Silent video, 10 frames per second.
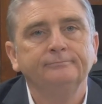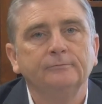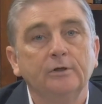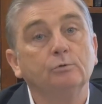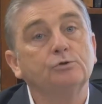
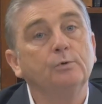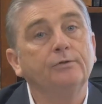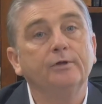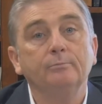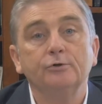He was
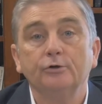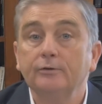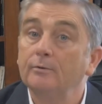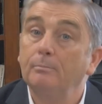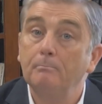with them
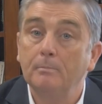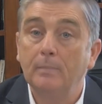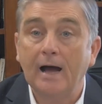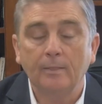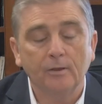during the
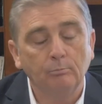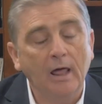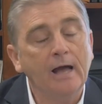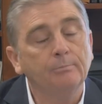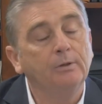
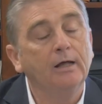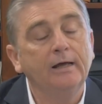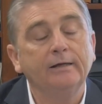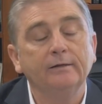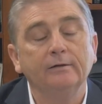Black
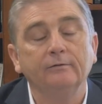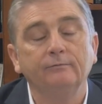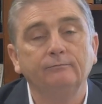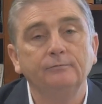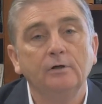Plague in the
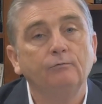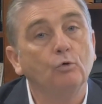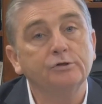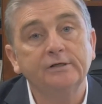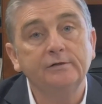
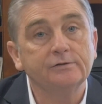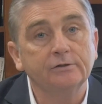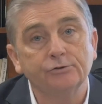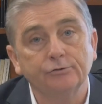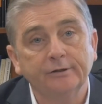14th
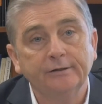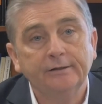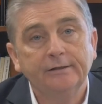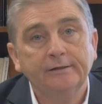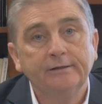century.
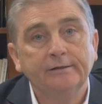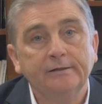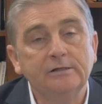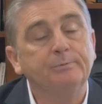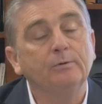
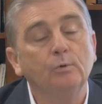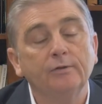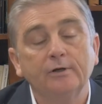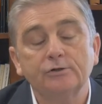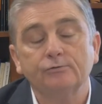He's been
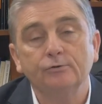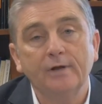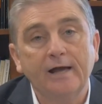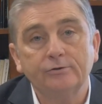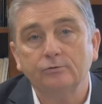with us through
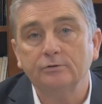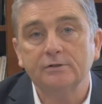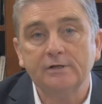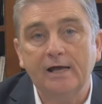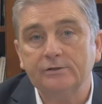natural
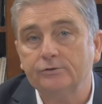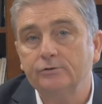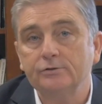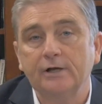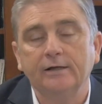
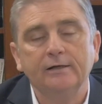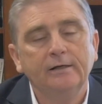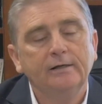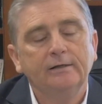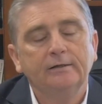disasters, and
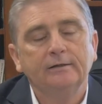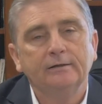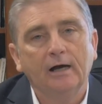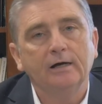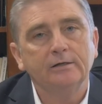
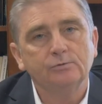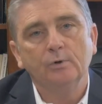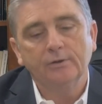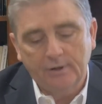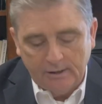God is
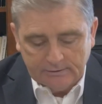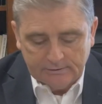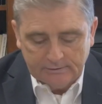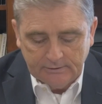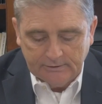with
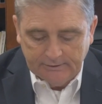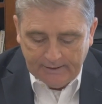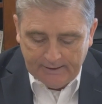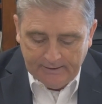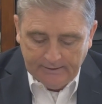us
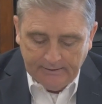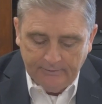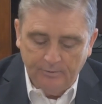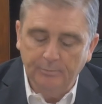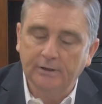today
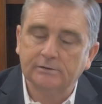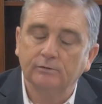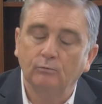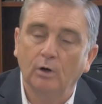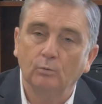in the midst
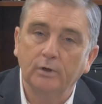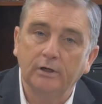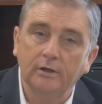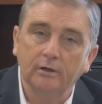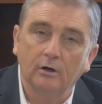of what
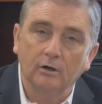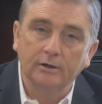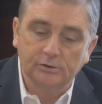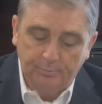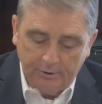we are
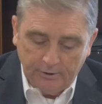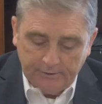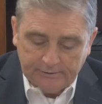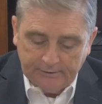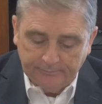
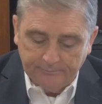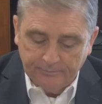experiencing.